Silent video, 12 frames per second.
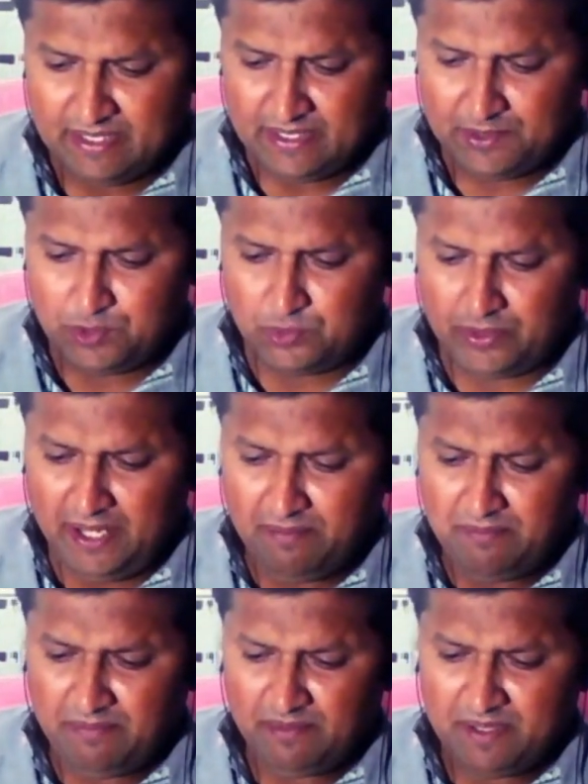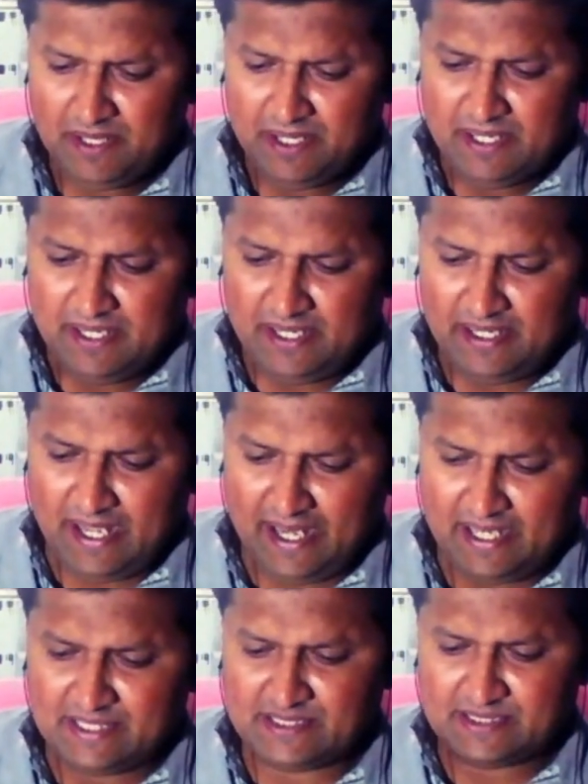To him, it
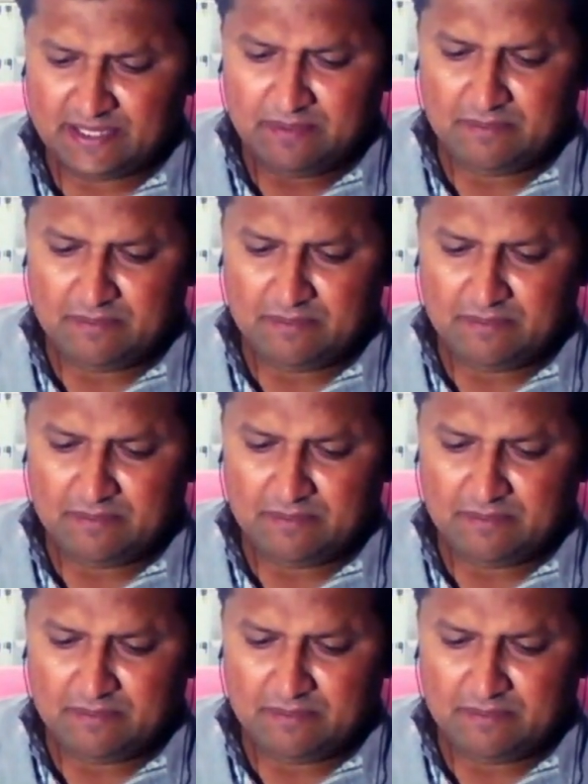has